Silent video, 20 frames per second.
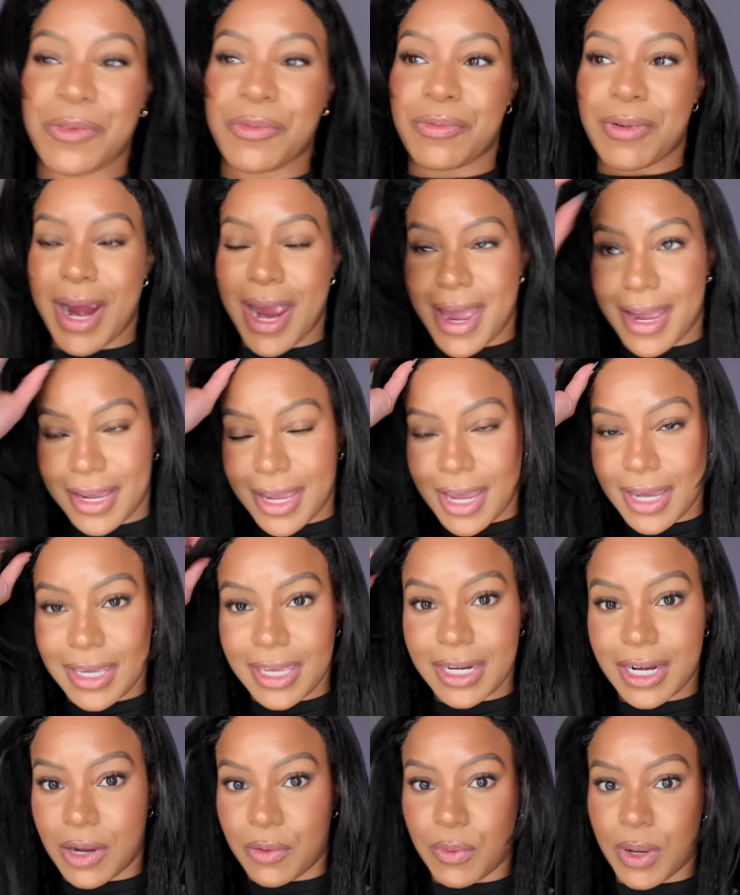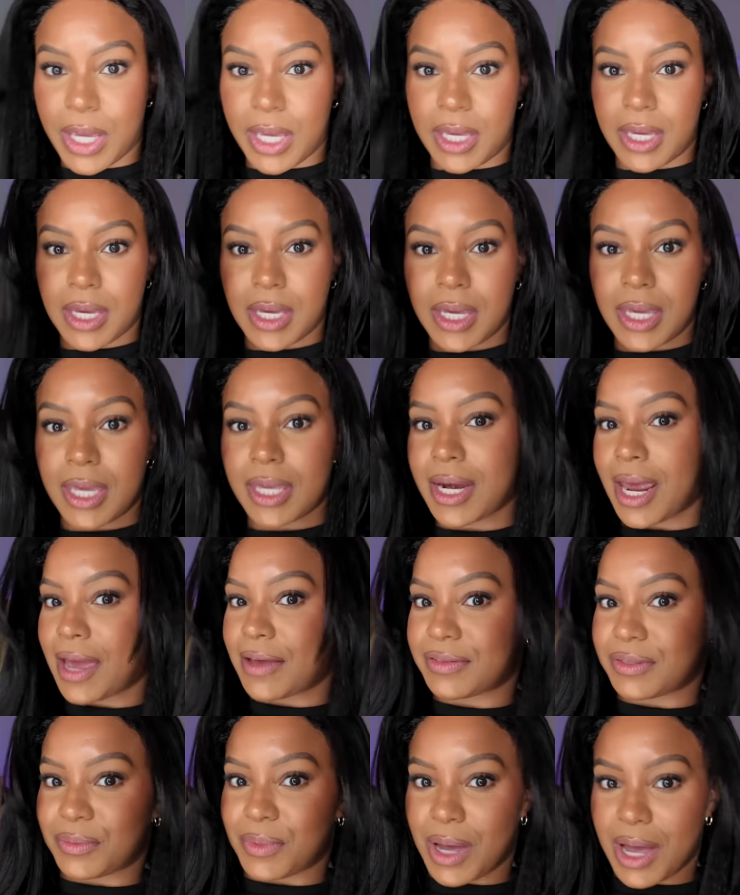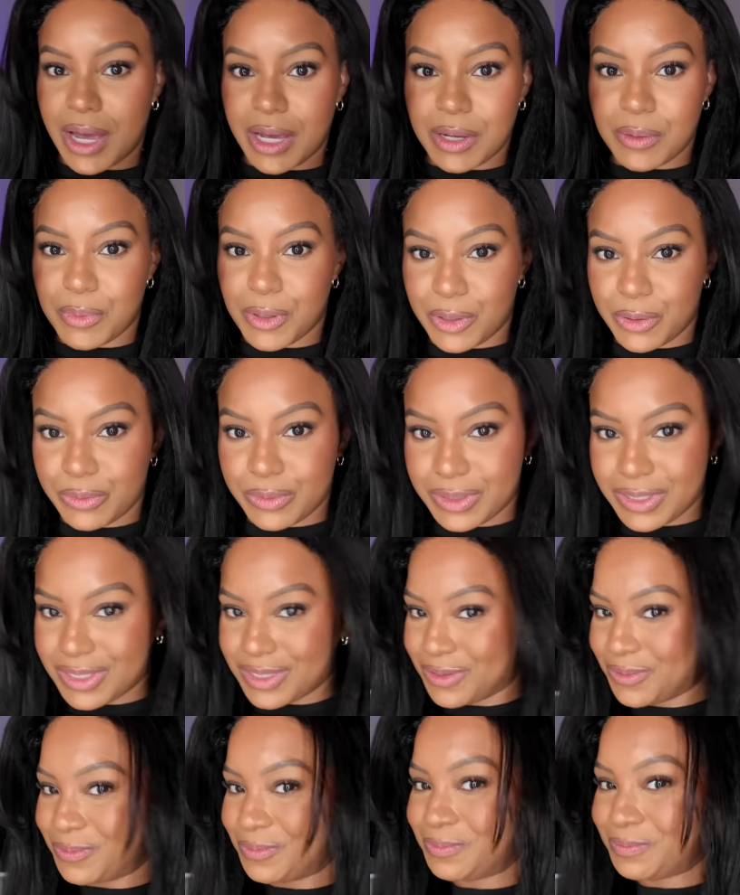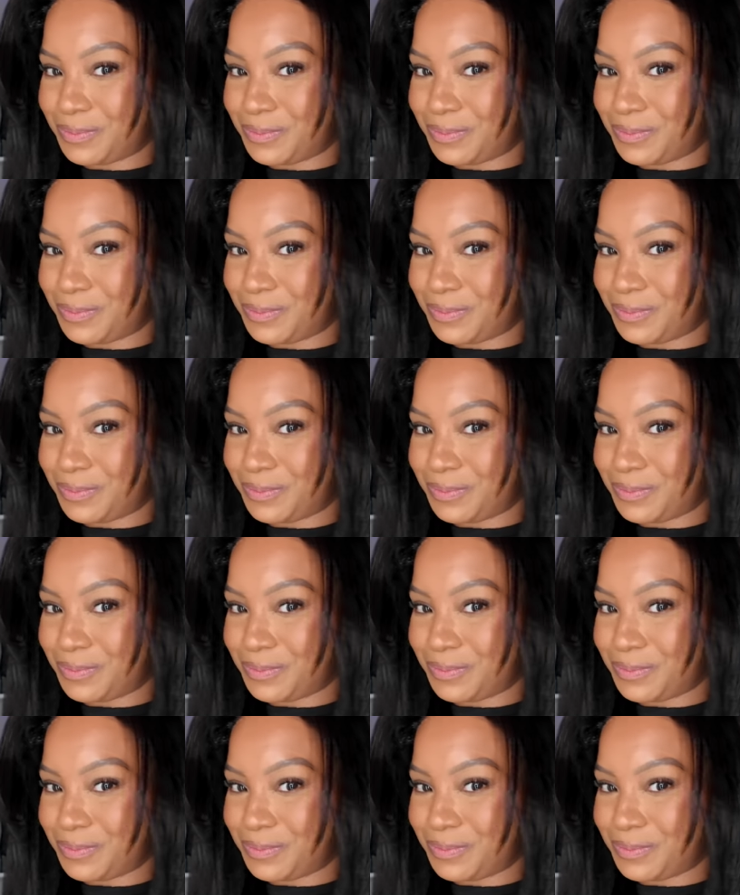Rack. I cannot wait. And I have some Ugg boots.